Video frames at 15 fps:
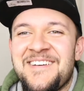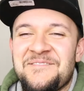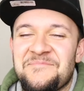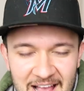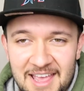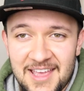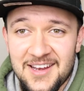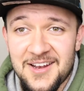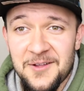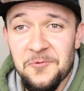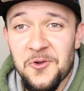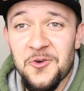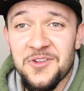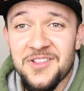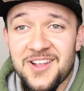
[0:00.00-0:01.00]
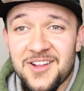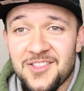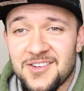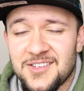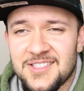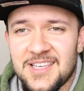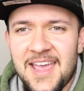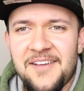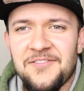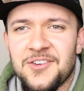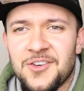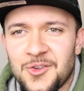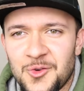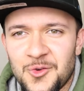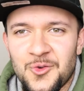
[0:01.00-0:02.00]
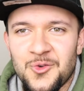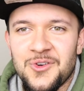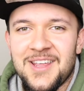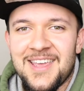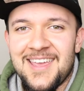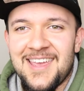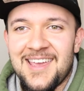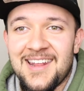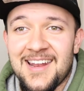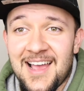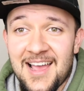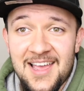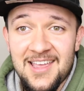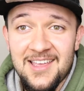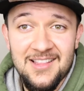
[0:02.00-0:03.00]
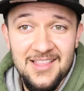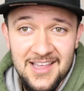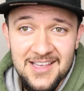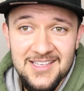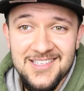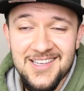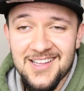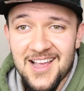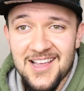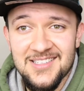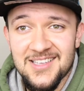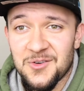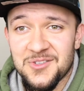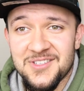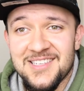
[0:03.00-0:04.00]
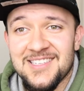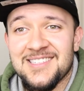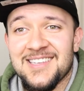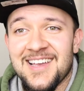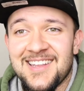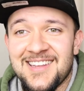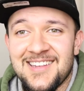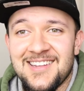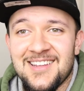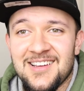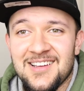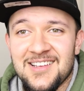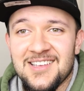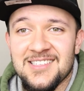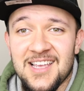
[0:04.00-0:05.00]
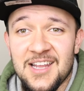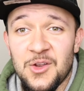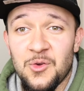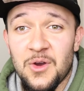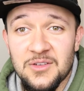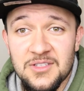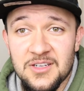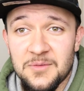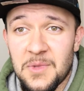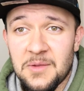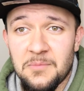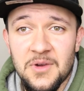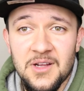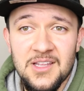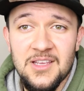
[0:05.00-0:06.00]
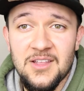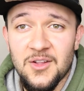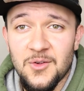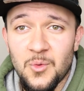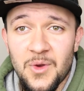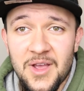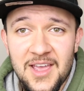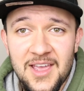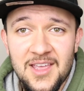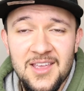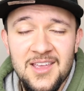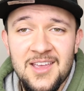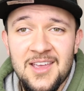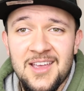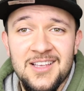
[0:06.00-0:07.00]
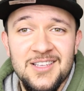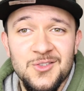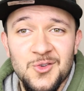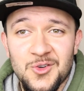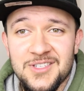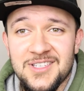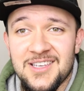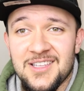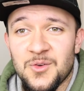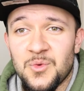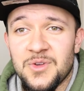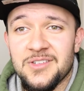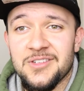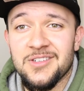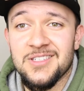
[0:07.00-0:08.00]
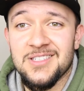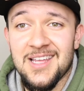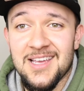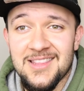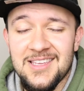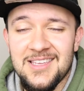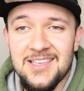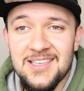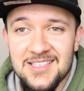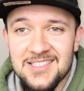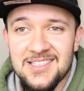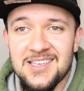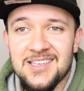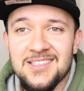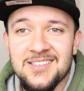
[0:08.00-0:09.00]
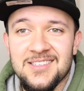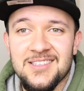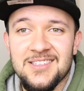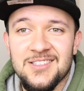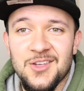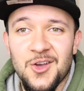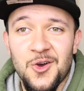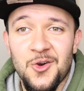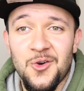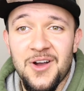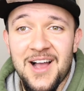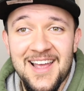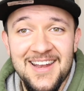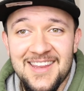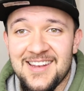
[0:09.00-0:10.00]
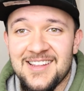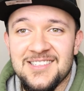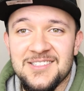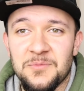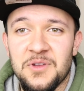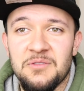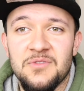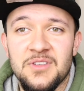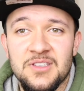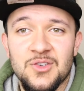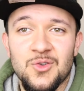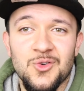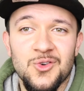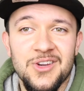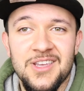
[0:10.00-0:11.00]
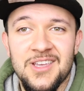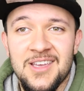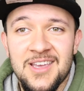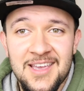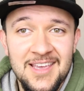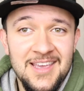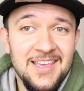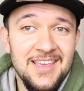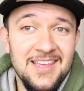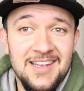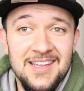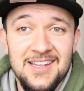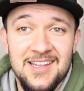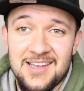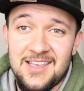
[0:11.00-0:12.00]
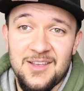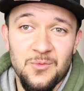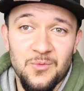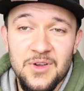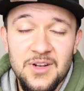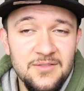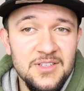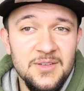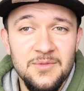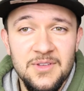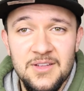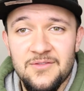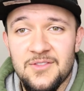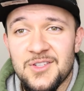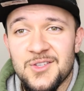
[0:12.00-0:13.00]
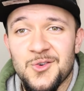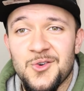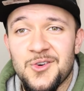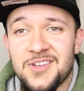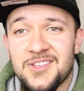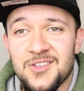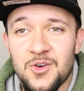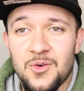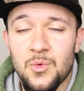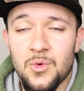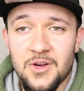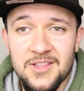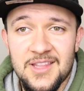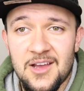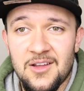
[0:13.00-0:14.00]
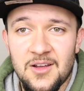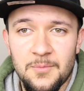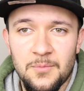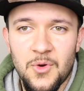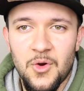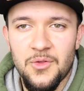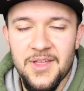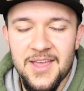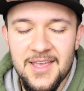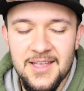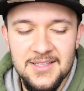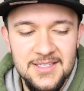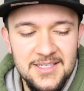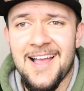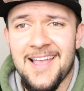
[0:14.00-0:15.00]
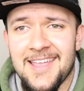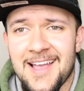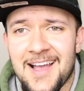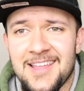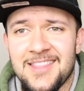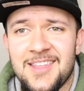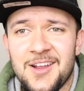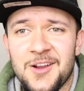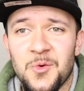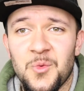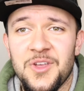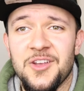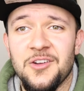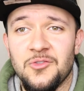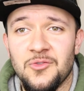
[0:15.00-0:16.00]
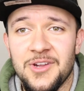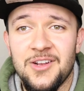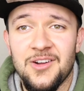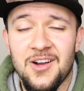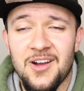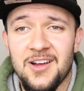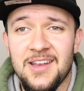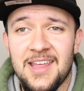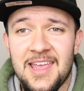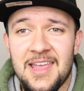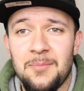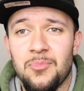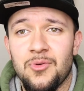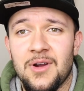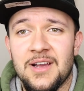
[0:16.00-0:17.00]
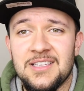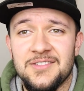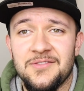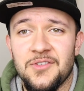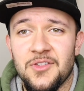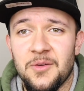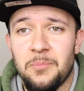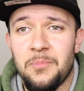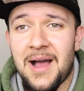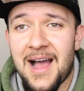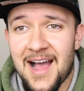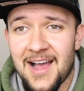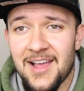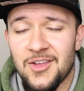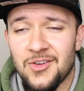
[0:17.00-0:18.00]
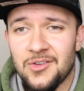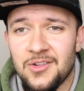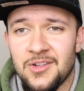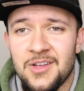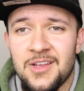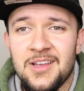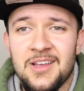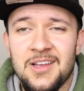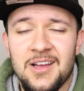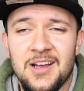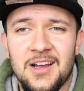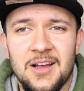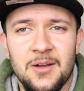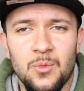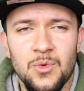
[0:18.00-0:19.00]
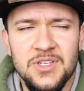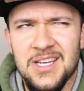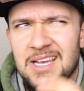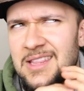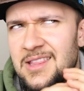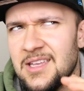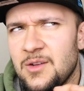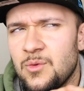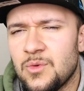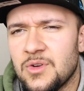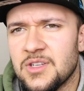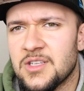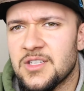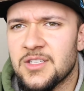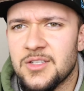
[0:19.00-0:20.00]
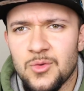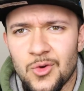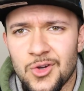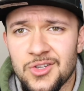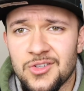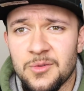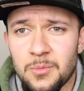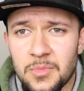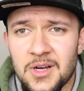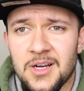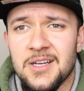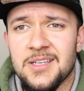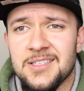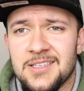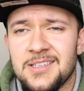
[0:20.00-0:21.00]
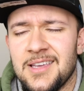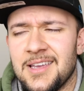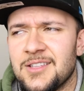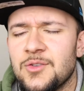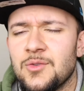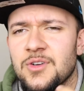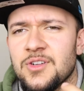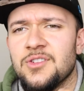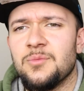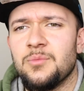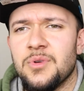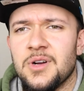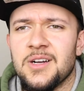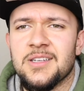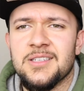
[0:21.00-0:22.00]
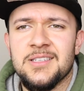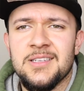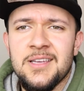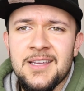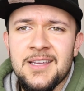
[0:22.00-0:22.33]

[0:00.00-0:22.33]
I ended up going there Thursday afternoon, and like I said, guys, I was excited because I knew I was gonna make money either way. Sourcing in the winter is not the easiest, so I needed some inventory. He needed to get rid of some inventory, so it worked out on both ends. I got there, we agreed on a price for the pile, which I think was 200 bucks. Yeah, 200 bucks.